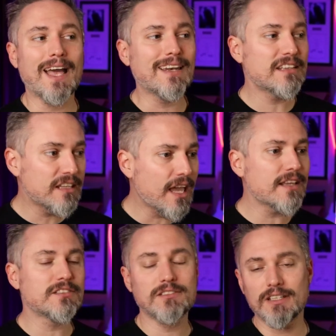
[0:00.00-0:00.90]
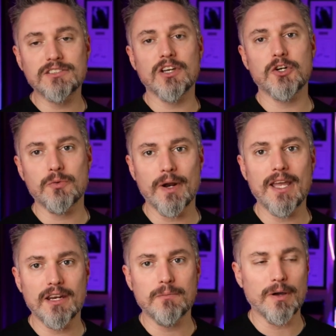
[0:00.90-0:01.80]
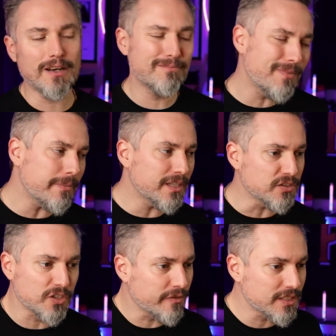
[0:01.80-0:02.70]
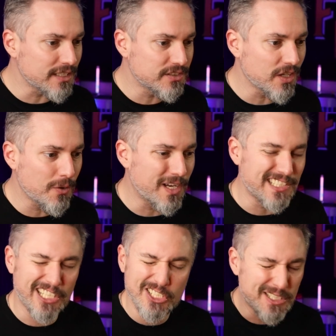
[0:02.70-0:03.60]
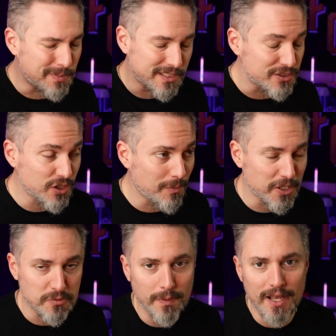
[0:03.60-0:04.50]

that, yes, is underrated, but maybe deservedly so because it could have been so much